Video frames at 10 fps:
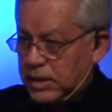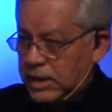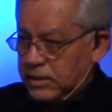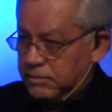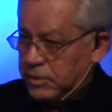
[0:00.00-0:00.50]

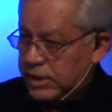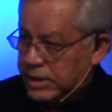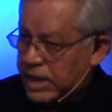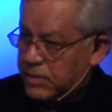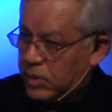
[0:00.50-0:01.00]
a,
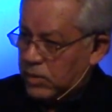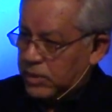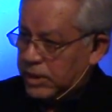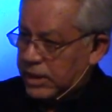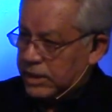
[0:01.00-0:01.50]
an
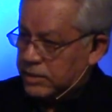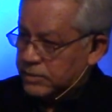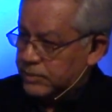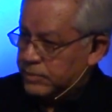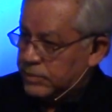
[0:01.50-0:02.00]
animal, a
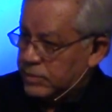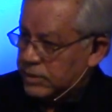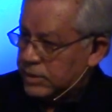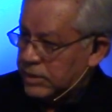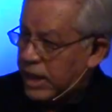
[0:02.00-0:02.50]

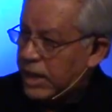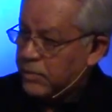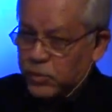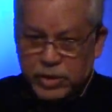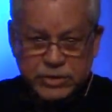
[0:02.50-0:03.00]

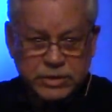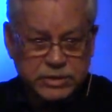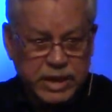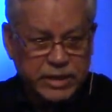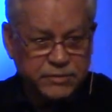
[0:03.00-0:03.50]
lamb was
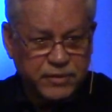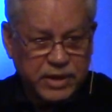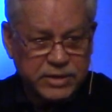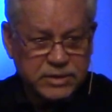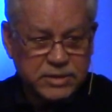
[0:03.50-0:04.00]

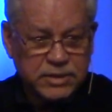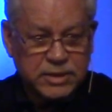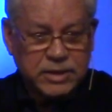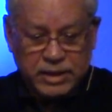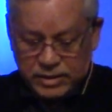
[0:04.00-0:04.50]
sacrificed
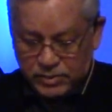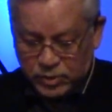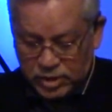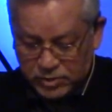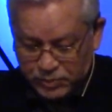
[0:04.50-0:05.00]
and the
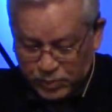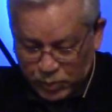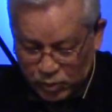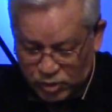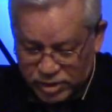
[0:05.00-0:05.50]
blood
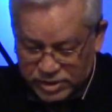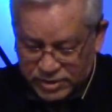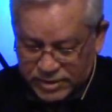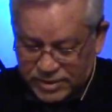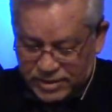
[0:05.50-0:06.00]
poured
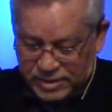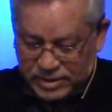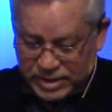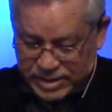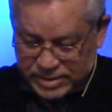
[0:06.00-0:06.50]

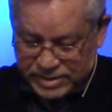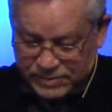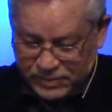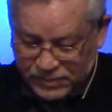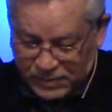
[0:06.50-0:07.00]
in
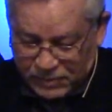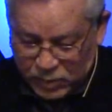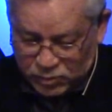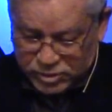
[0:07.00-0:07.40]
the bowl